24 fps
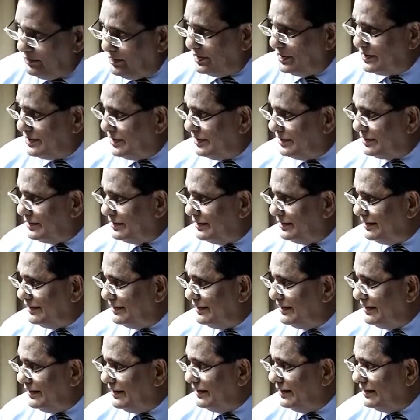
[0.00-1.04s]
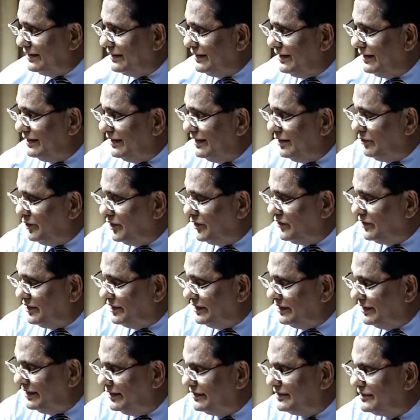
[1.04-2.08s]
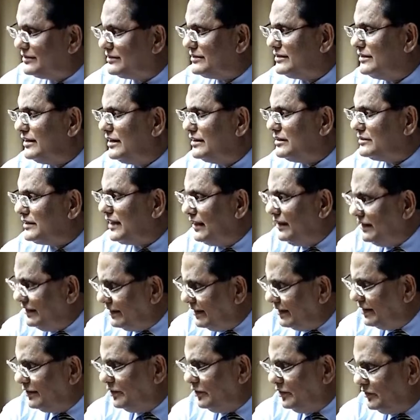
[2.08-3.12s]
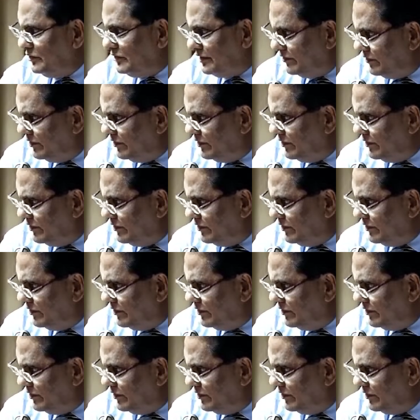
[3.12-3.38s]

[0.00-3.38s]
what is it? There was a tender, no?